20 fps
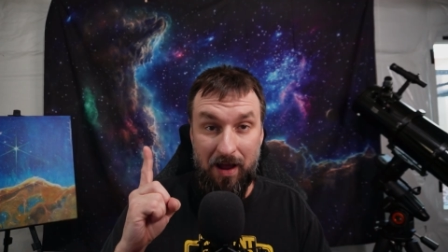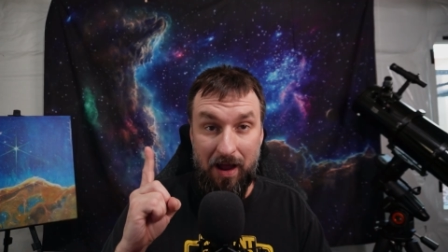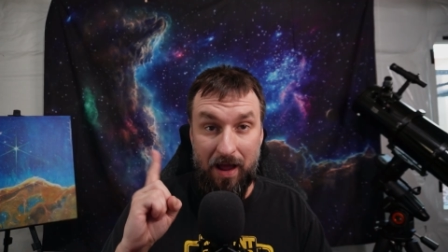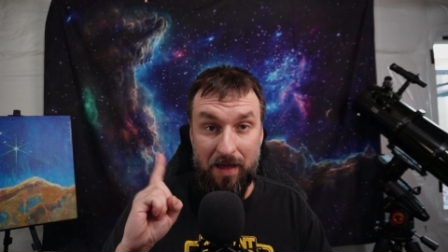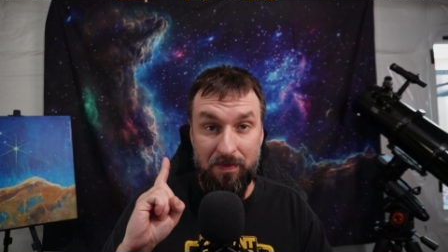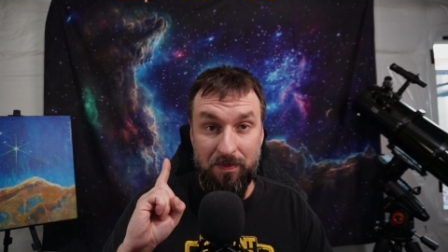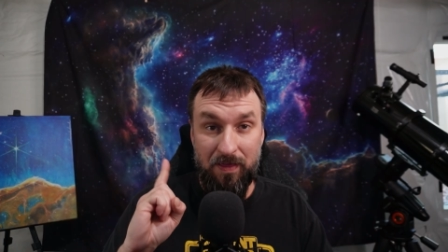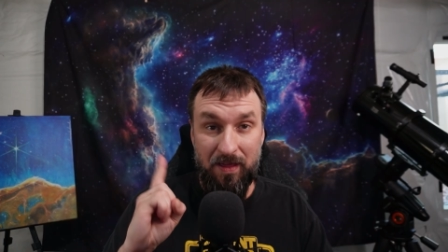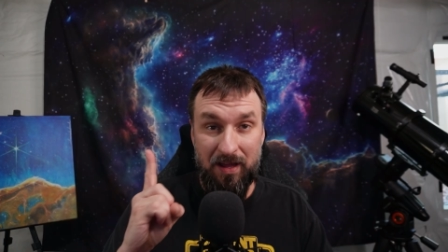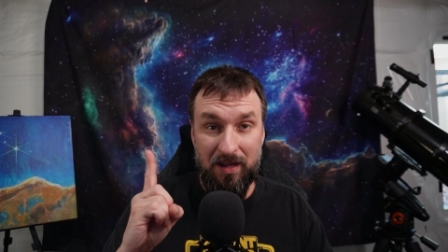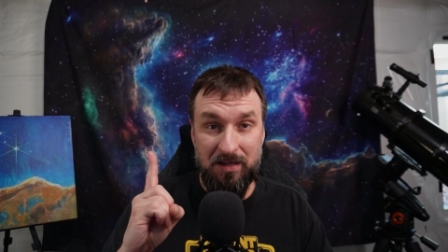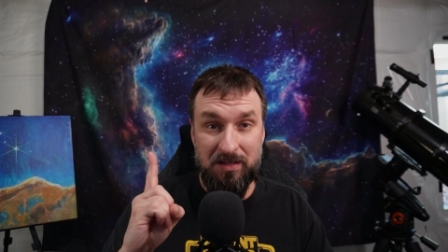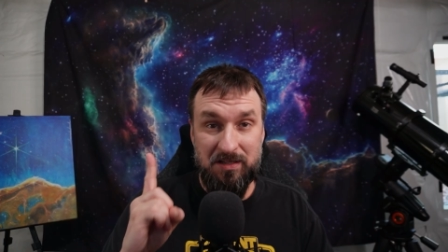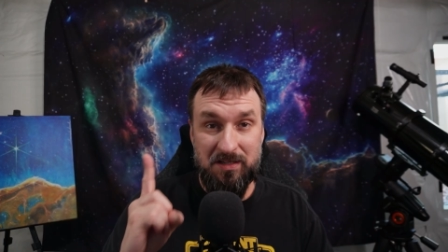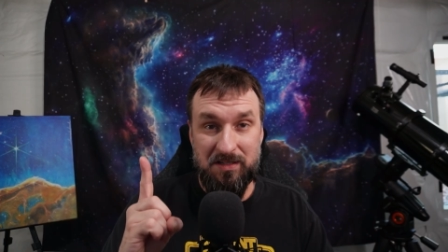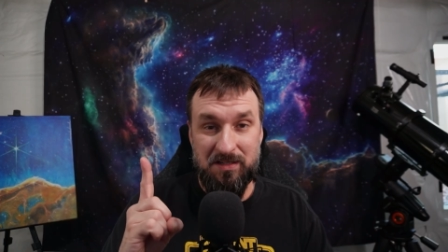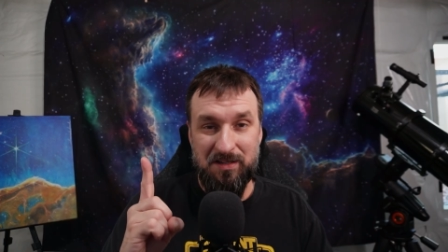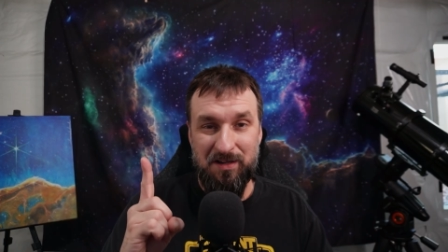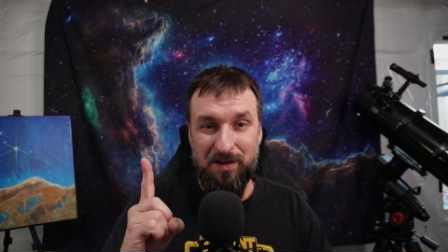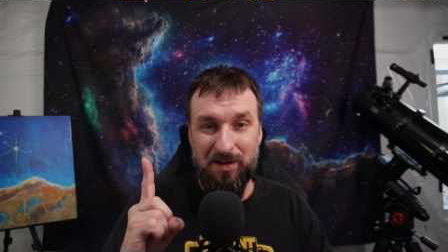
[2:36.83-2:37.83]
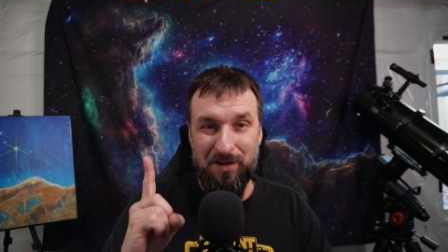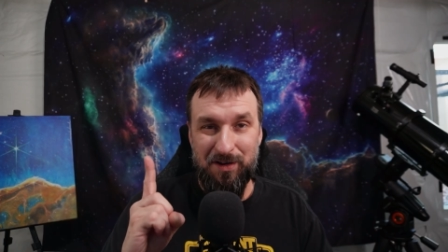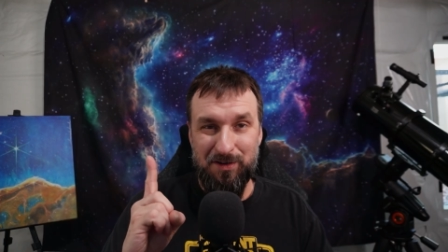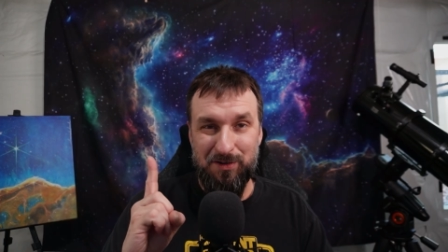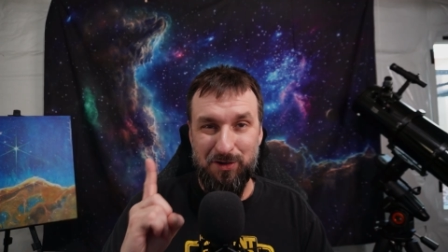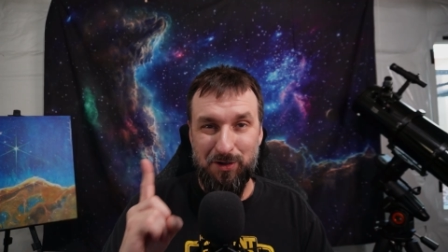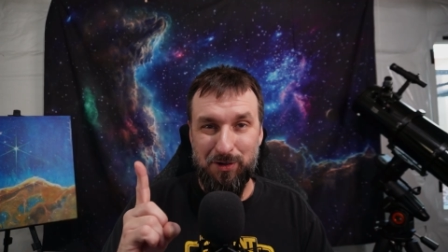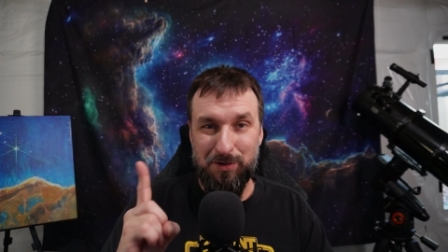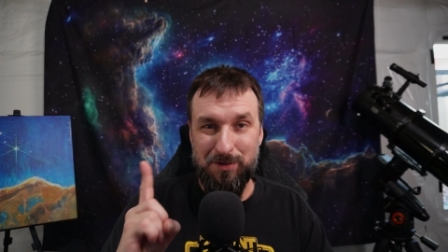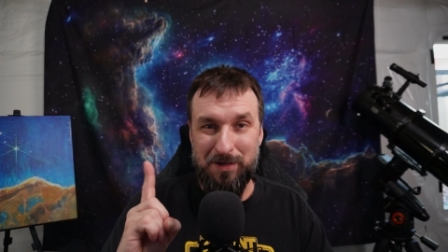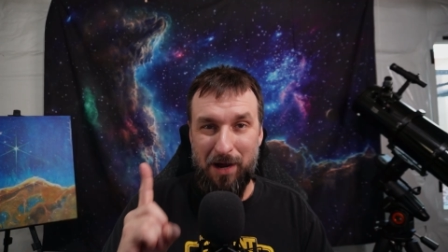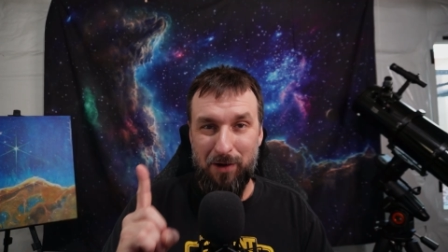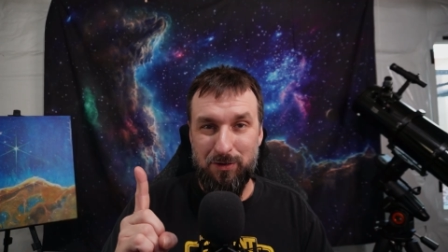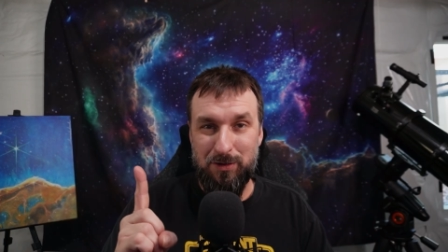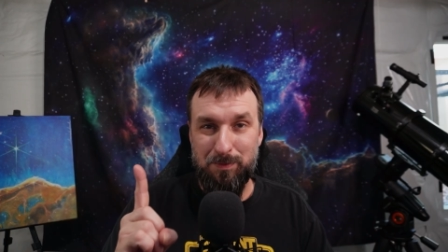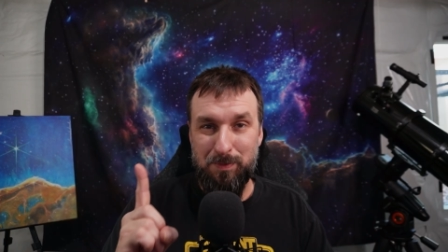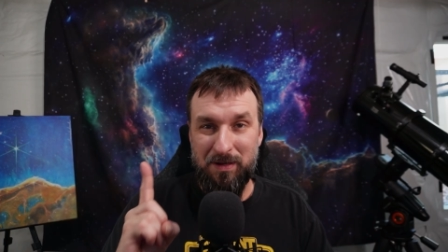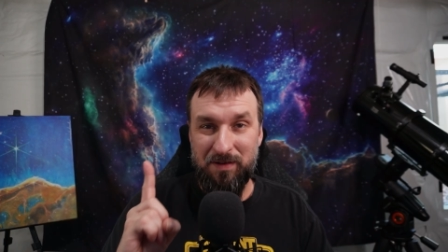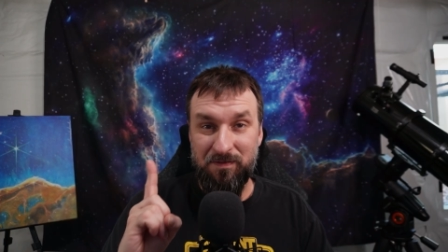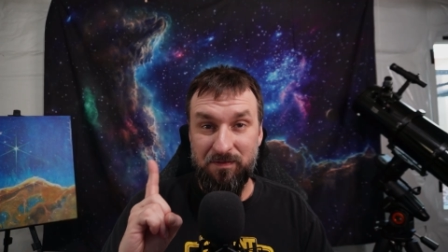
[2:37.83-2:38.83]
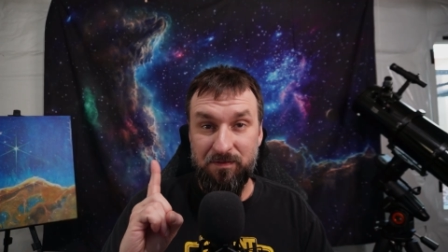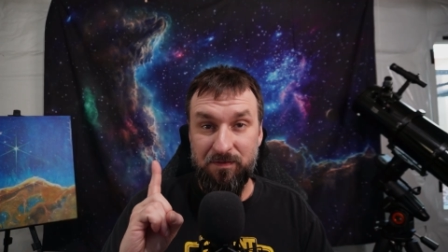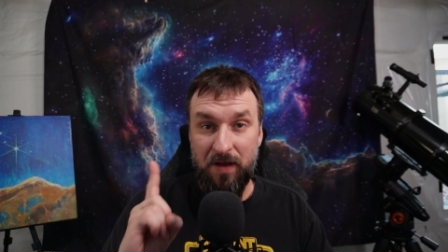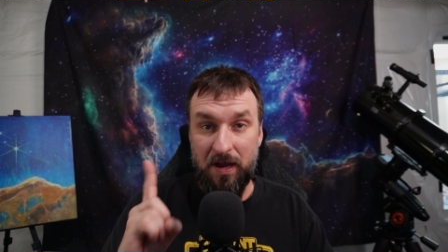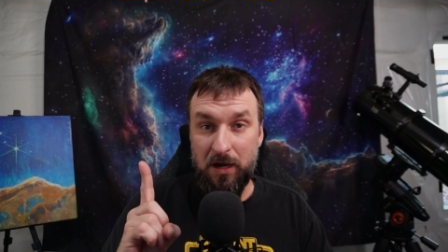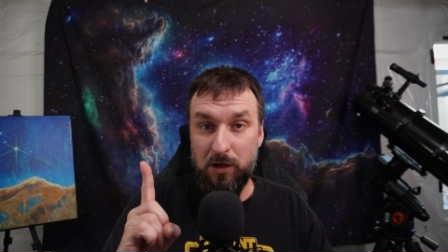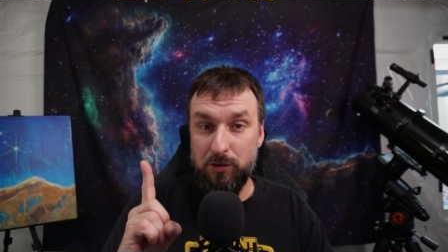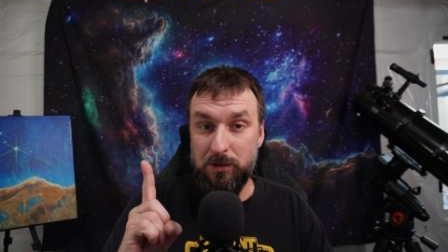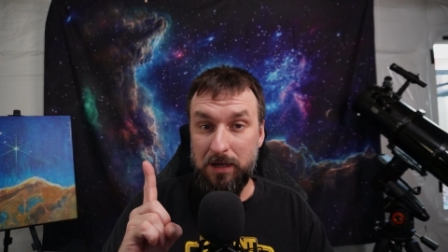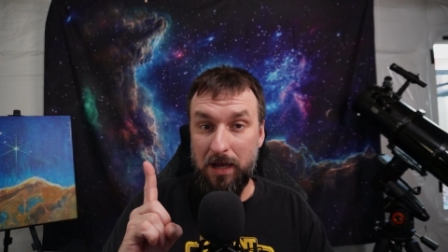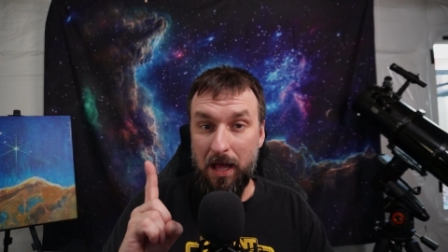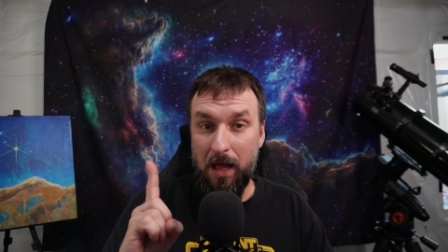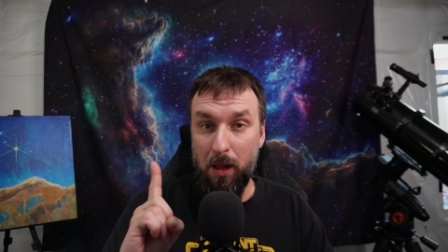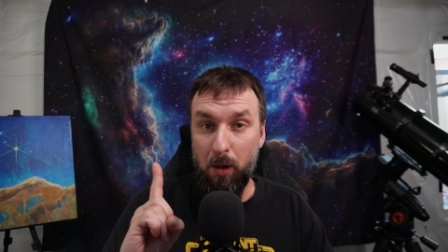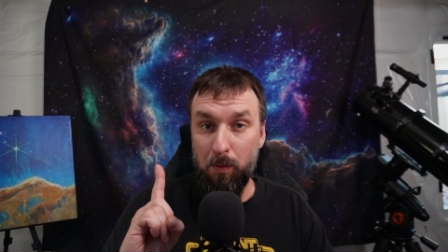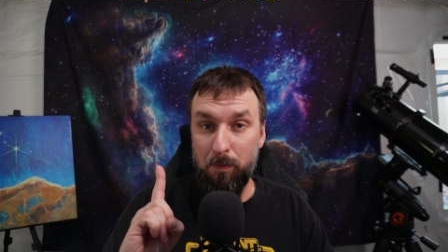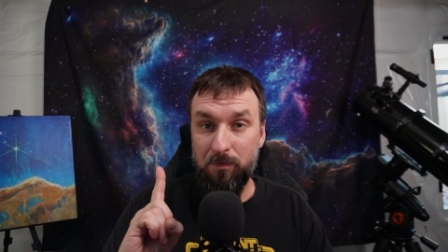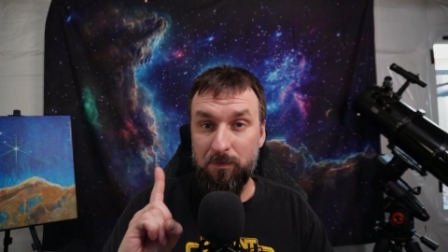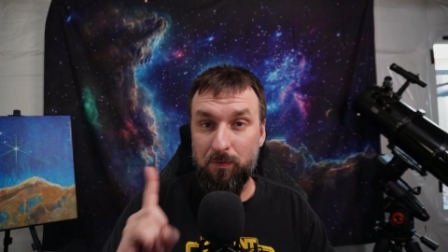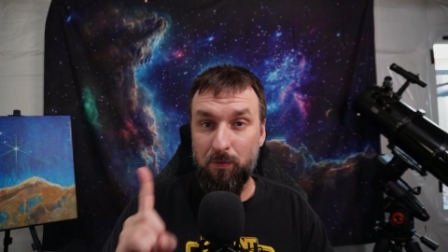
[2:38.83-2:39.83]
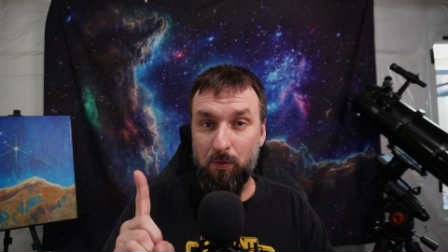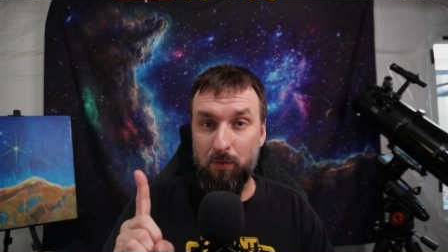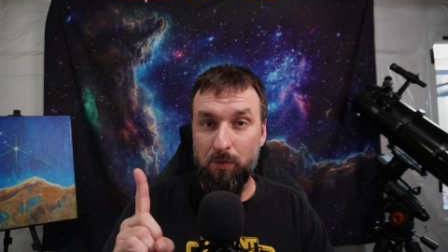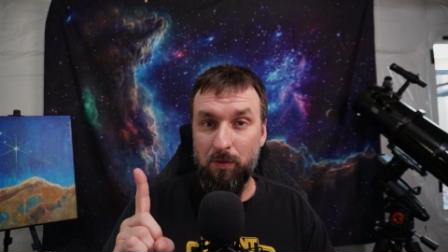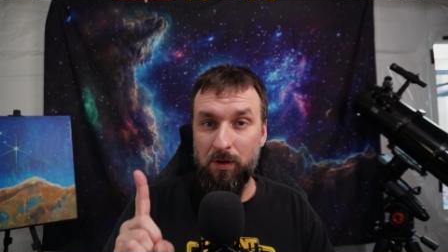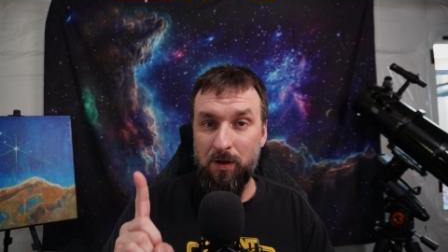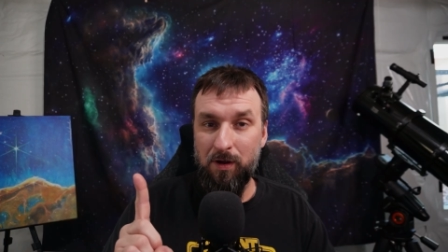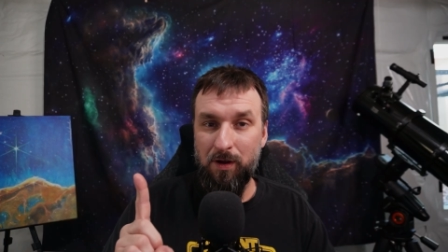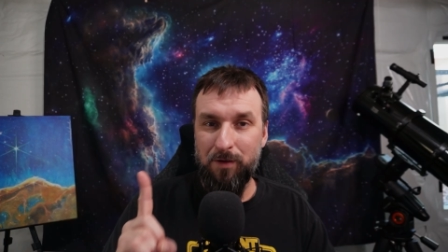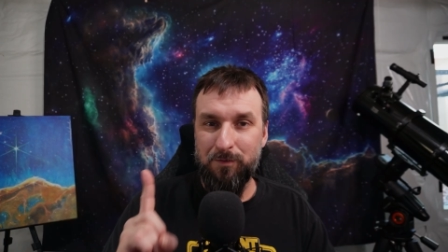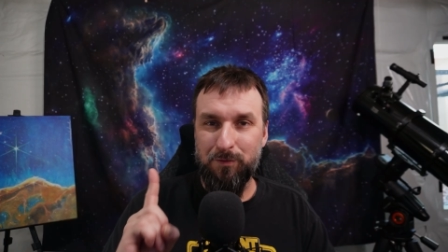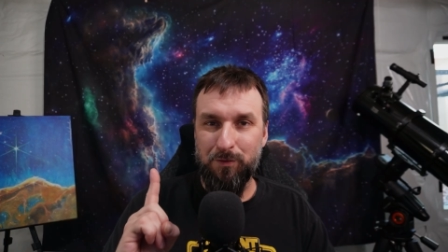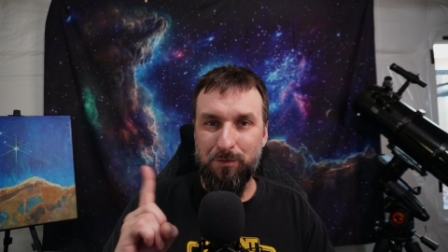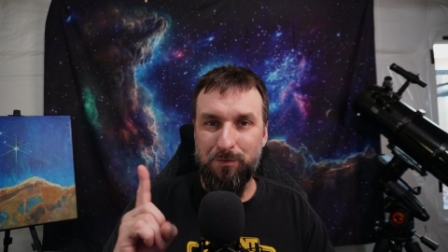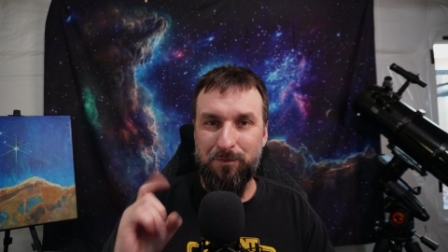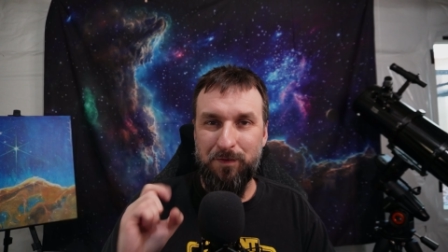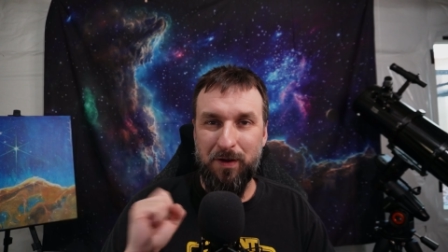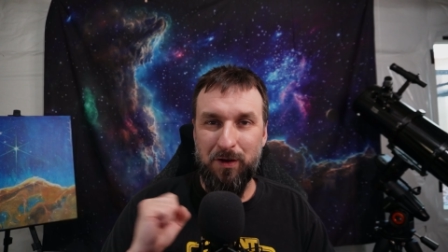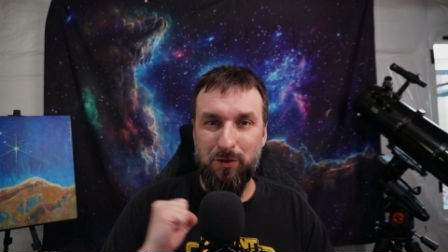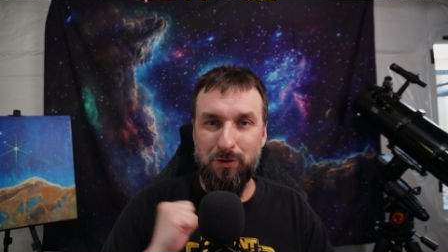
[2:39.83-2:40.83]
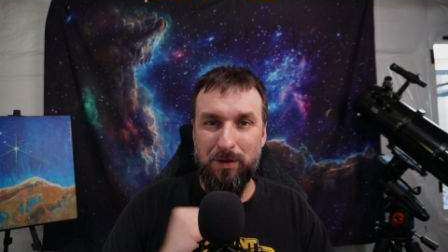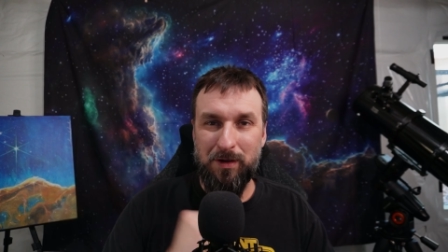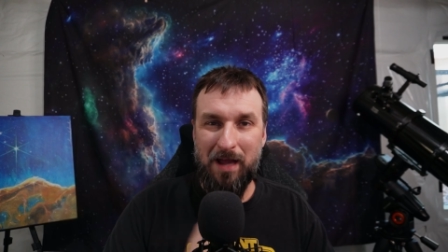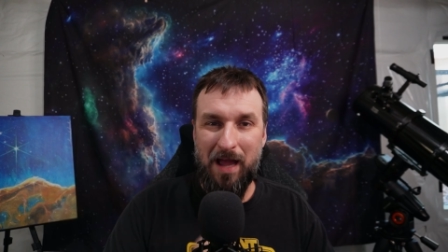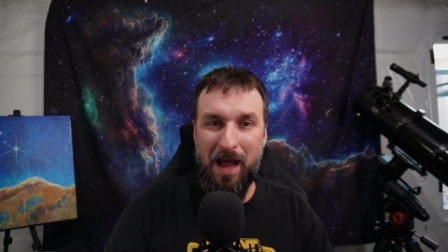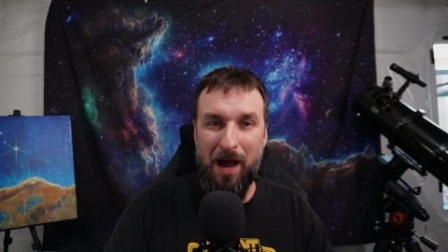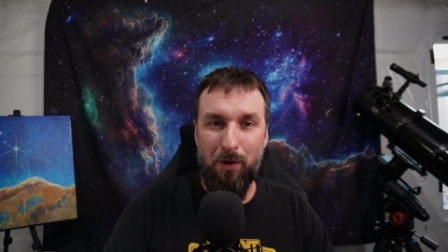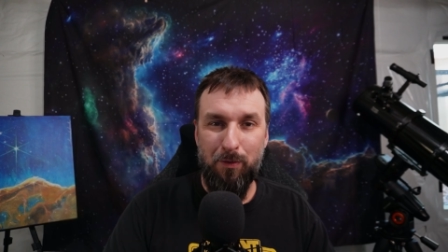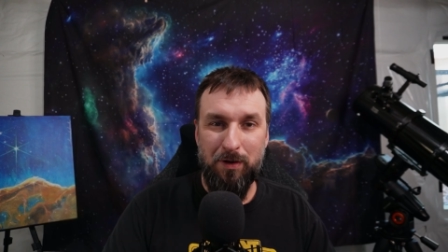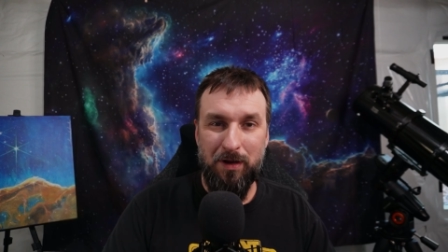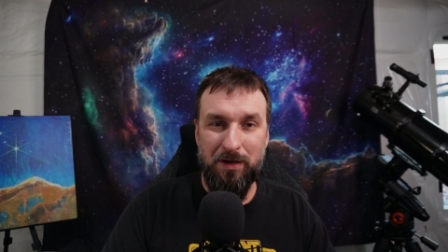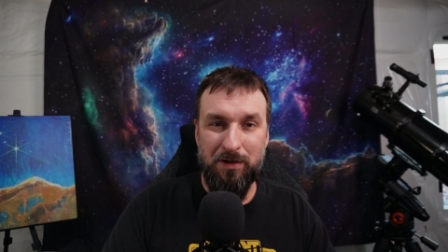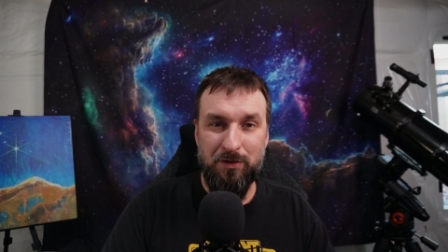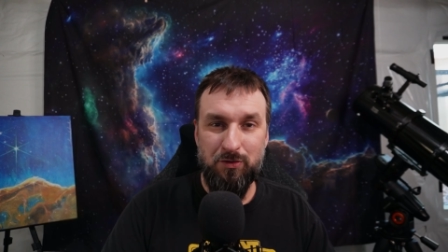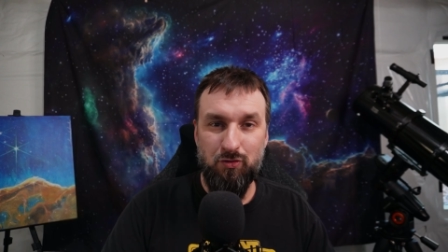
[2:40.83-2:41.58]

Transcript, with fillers: and this turned out to be very helpful for figuring out its